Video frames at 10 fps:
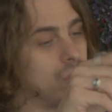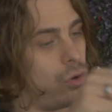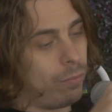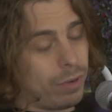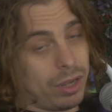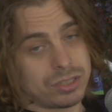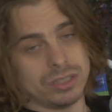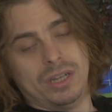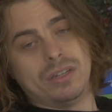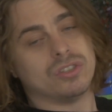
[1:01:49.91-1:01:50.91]
so much.
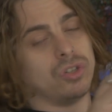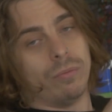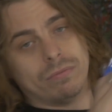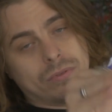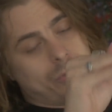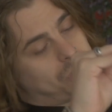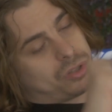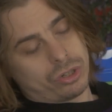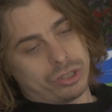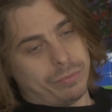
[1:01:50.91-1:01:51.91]
It was
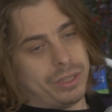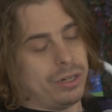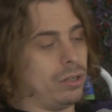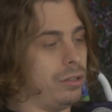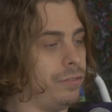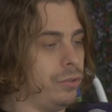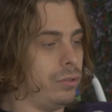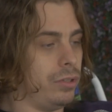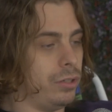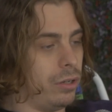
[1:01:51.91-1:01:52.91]
so good to meet all of
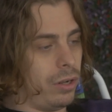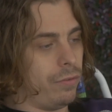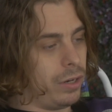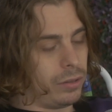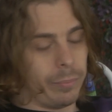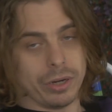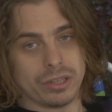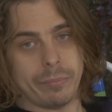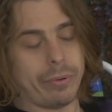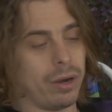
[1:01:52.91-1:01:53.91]
you, over at the
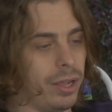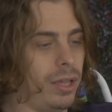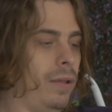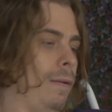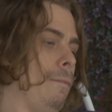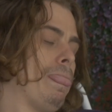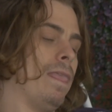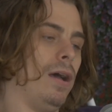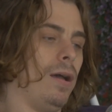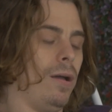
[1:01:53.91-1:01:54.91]
birthday party.
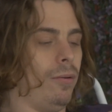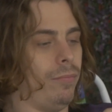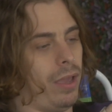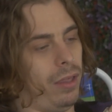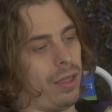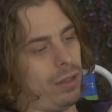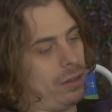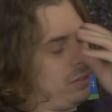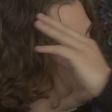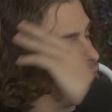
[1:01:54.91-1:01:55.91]

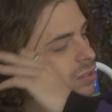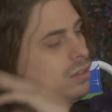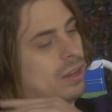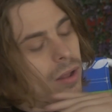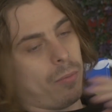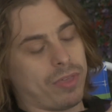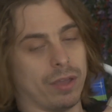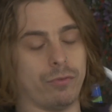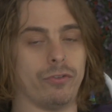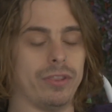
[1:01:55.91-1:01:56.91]
And just, I'm
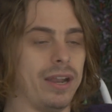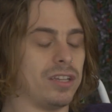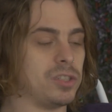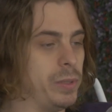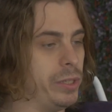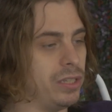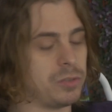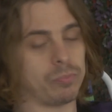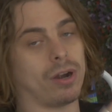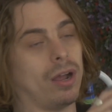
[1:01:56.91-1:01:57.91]
thankful for that
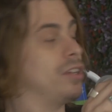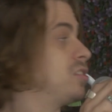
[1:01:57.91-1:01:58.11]
experience. Prague